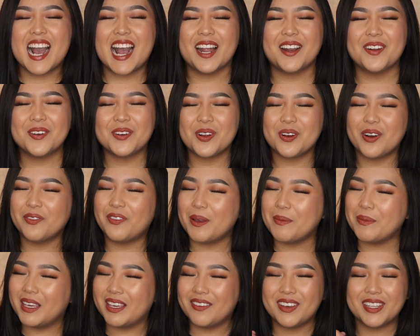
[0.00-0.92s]
I don't know if
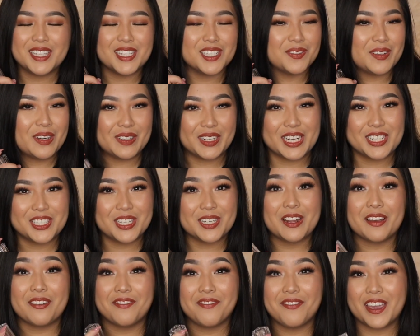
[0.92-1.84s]
I'm giving this
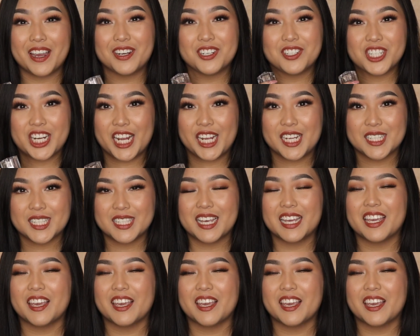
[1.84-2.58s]
foundation a fair chance.